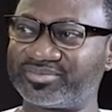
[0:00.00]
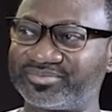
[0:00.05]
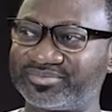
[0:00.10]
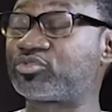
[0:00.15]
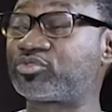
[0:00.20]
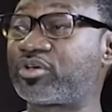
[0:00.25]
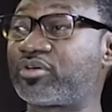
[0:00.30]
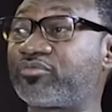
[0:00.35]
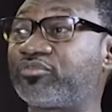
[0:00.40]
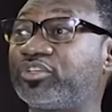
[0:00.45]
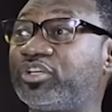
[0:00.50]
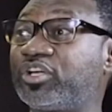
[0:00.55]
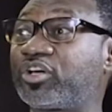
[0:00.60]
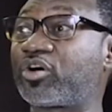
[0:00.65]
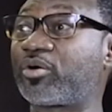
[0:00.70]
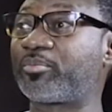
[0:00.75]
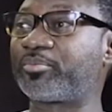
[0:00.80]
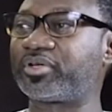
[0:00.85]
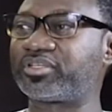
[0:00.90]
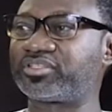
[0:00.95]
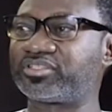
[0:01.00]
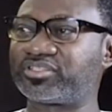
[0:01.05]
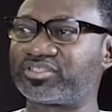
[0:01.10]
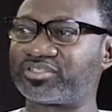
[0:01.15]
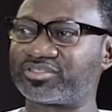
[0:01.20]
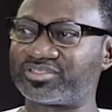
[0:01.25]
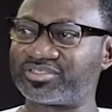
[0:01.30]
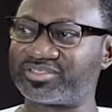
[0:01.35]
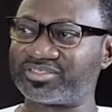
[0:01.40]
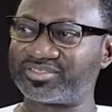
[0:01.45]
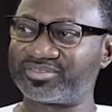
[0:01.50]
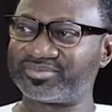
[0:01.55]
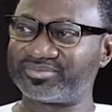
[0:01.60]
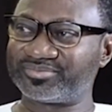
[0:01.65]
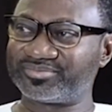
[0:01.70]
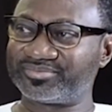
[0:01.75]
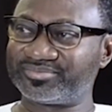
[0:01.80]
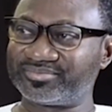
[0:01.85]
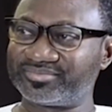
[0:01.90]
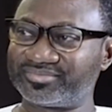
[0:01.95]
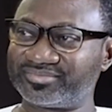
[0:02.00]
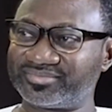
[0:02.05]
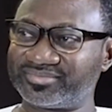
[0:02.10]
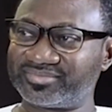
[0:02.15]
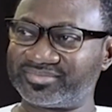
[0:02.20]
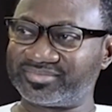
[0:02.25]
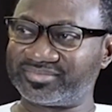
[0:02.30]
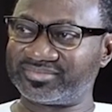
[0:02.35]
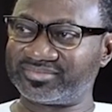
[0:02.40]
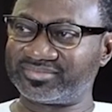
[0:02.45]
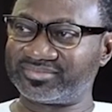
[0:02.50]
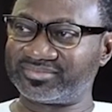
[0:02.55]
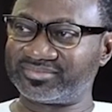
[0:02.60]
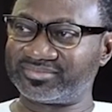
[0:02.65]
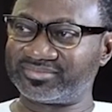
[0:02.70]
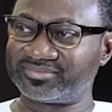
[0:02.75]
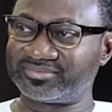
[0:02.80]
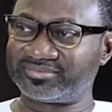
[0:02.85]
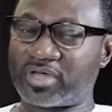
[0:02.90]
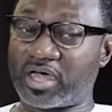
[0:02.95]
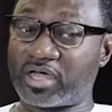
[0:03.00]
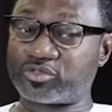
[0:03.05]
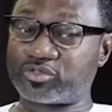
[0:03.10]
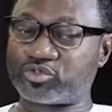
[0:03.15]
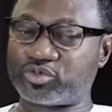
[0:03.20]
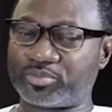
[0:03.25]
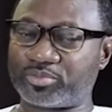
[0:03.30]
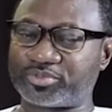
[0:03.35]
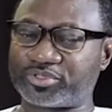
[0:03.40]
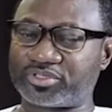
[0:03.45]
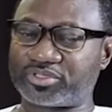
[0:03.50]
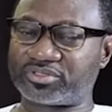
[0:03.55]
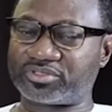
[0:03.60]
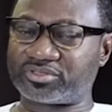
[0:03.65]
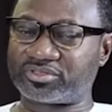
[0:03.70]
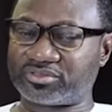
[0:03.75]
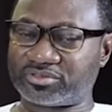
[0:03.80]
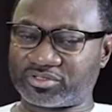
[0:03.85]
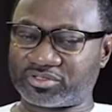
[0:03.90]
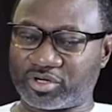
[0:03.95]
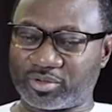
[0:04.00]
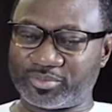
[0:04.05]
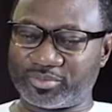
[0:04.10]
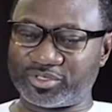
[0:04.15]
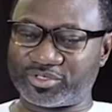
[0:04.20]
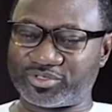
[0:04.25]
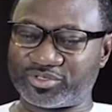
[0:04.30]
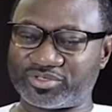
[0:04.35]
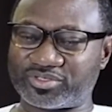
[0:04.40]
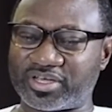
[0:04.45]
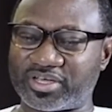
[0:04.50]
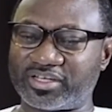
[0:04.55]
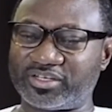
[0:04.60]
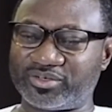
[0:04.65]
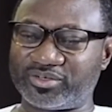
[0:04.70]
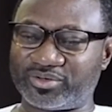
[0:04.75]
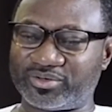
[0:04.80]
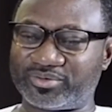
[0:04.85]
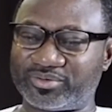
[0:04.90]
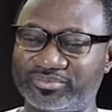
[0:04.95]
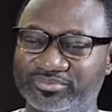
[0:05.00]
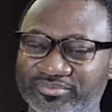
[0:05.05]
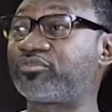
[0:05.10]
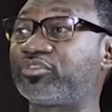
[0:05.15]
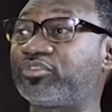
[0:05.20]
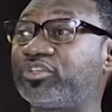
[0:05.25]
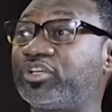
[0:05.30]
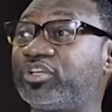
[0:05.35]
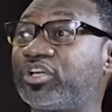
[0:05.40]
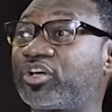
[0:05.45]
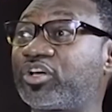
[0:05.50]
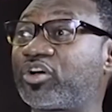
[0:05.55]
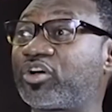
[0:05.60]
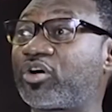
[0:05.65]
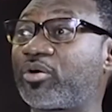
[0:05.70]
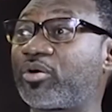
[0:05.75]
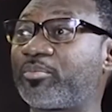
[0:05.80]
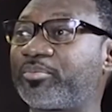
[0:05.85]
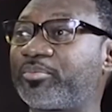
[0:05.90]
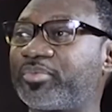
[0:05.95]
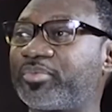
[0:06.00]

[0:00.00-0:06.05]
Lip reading: was going to have only competitors. I had two options: commit suicide or weather the